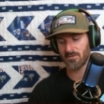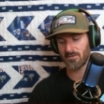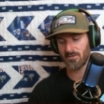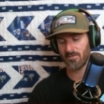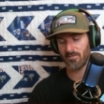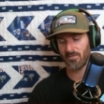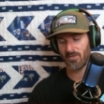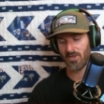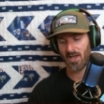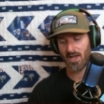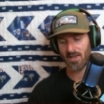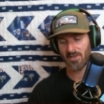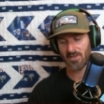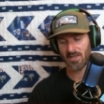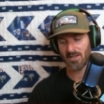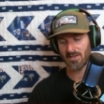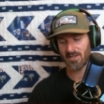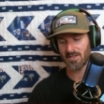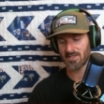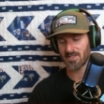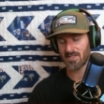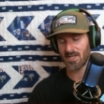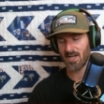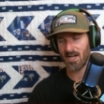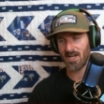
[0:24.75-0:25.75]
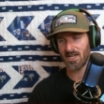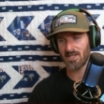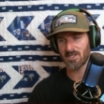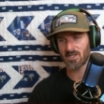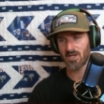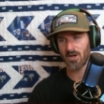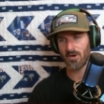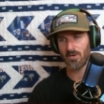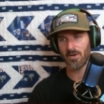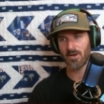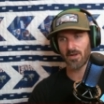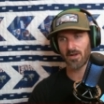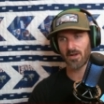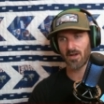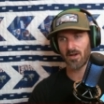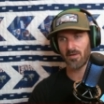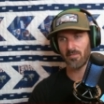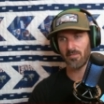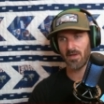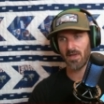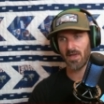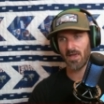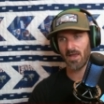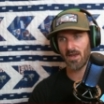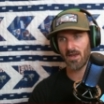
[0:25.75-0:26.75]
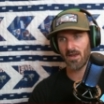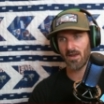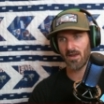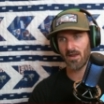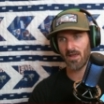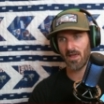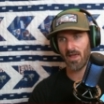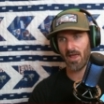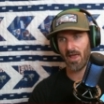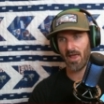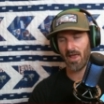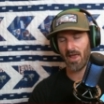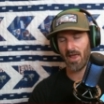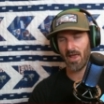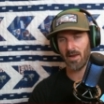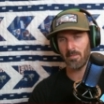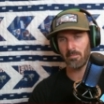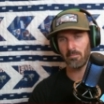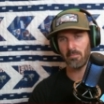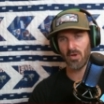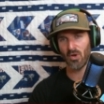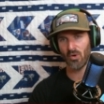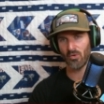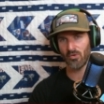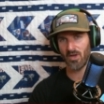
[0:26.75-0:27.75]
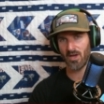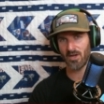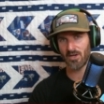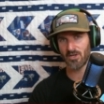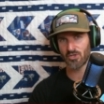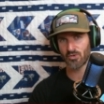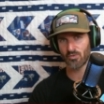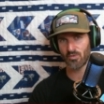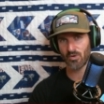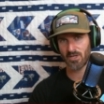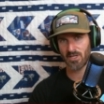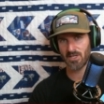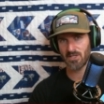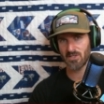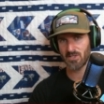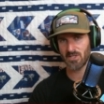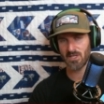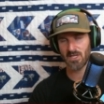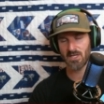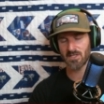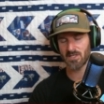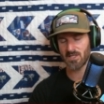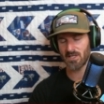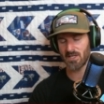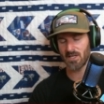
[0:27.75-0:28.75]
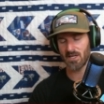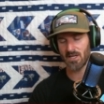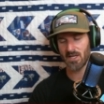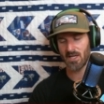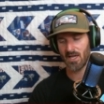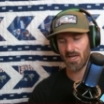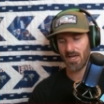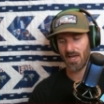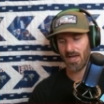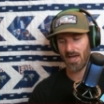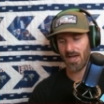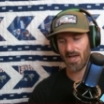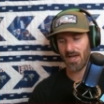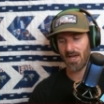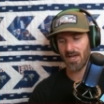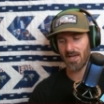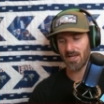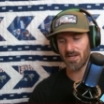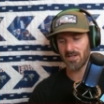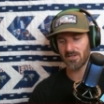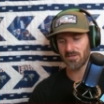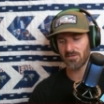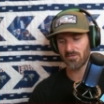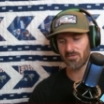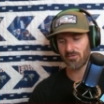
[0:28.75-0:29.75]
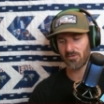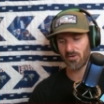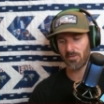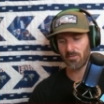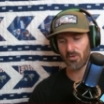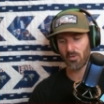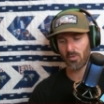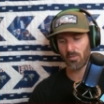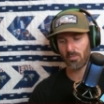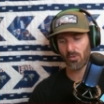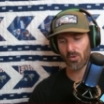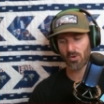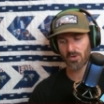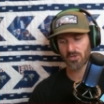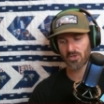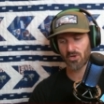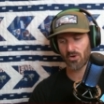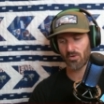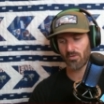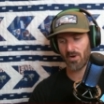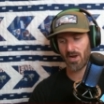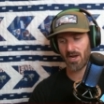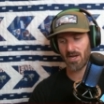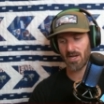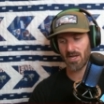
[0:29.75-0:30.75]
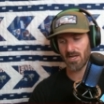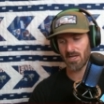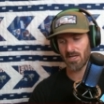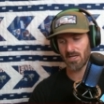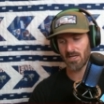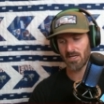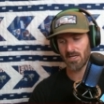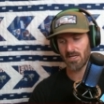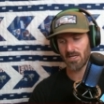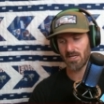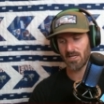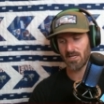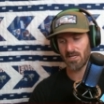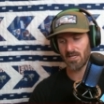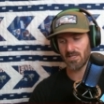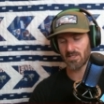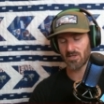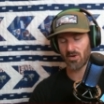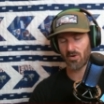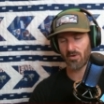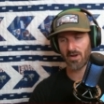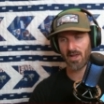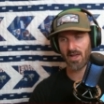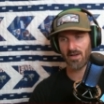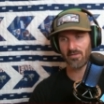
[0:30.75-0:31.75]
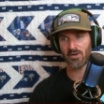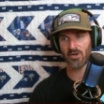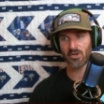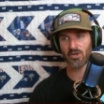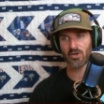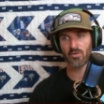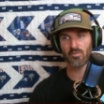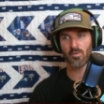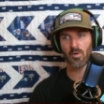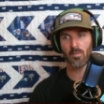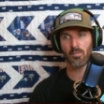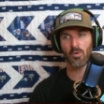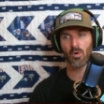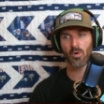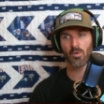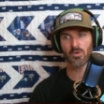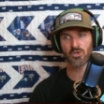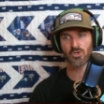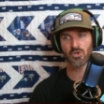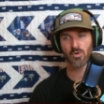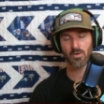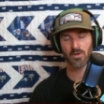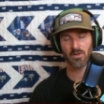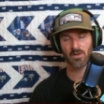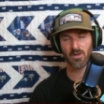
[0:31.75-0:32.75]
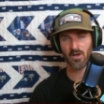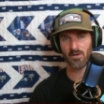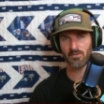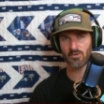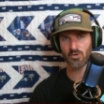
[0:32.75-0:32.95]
I think this guy is going to come in and, and build on his rookie season. And from the reports already, he's already having a good rapport with Jordan Love.